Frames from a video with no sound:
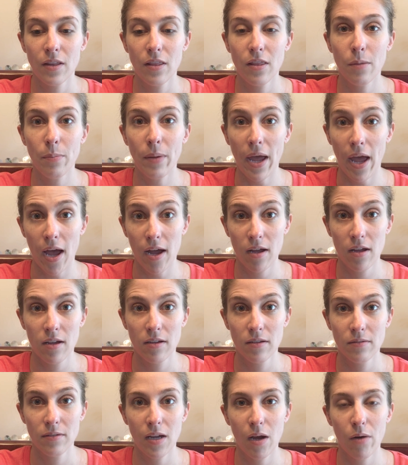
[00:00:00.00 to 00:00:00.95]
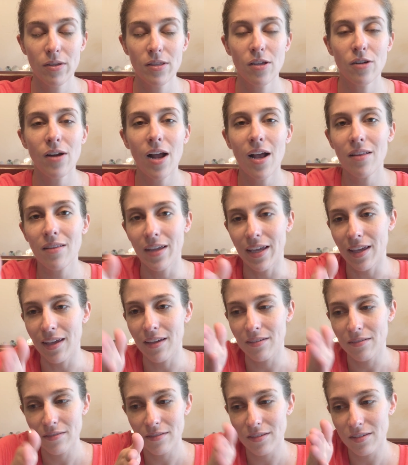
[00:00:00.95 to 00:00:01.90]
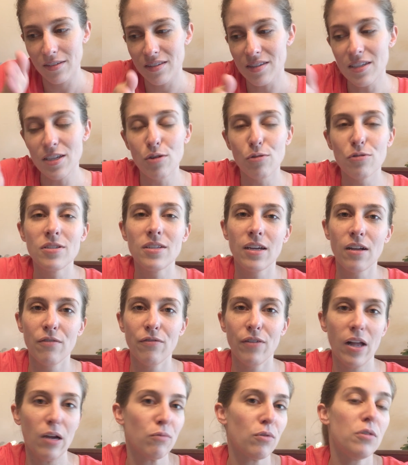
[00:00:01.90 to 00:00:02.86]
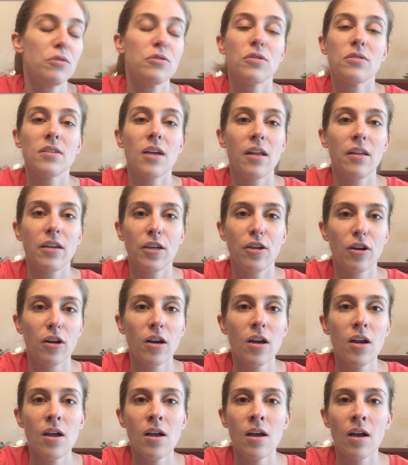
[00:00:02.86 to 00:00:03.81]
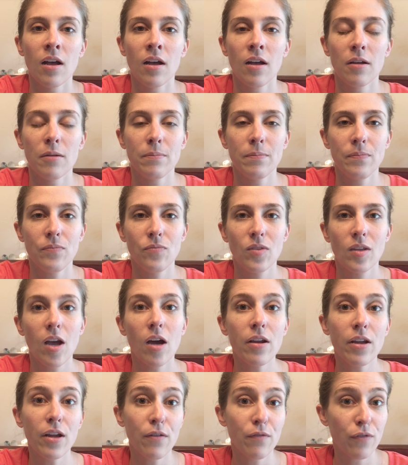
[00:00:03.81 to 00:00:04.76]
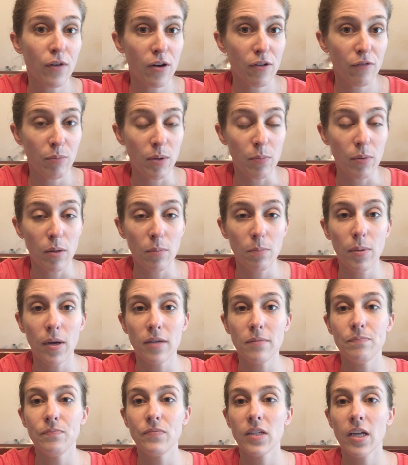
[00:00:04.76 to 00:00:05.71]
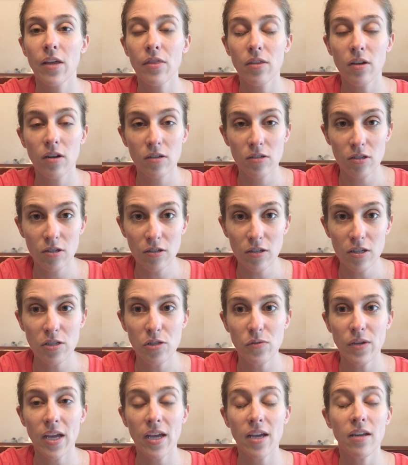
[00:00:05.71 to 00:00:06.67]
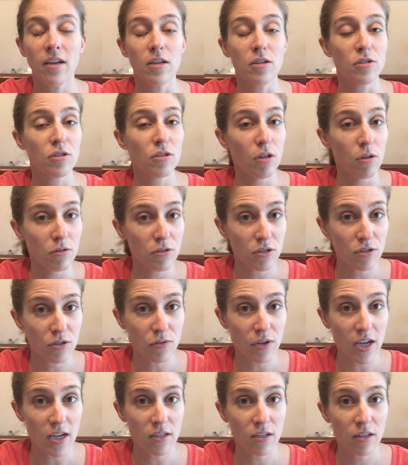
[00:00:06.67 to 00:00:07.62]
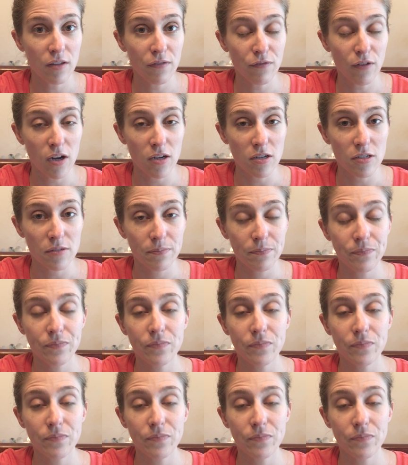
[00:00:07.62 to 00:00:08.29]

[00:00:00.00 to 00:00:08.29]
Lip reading: the pack. Now, they're not like, you know, single file rows, so it's not like you're cutting in front of people, but get there as early as you can, get as close as you can to the front.